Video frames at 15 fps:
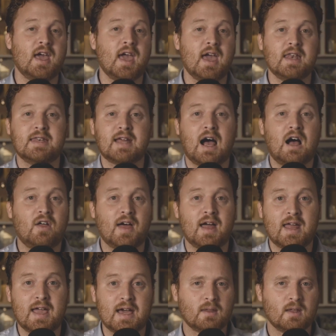and dial that
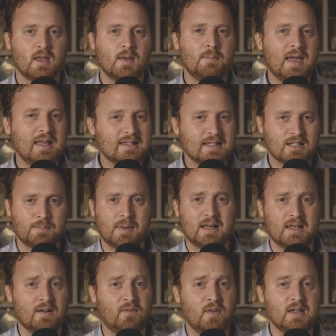in, it made such a big
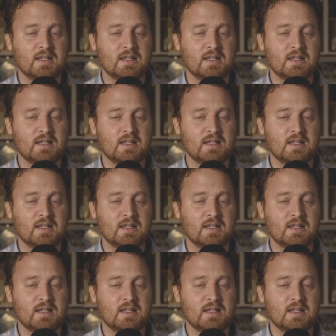difference